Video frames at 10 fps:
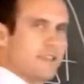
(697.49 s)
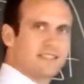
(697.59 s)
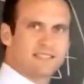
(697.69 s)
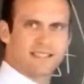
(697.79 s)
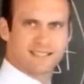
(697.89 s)
the
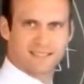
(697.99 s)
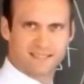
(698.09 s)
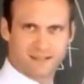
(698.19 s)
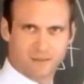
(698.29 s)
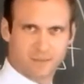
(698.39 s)

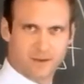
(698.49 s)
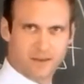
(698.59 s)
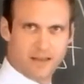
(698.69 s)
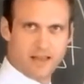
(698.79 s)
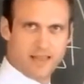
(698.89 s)
system
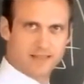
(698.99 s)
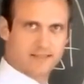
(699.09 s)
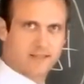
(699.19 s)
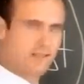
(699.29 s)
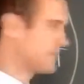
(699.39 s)

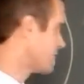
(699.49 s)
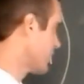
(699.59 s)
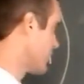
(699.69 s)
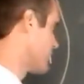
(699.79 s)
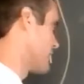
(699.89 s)
is
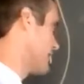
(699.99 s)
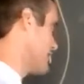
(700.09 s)
conserved. So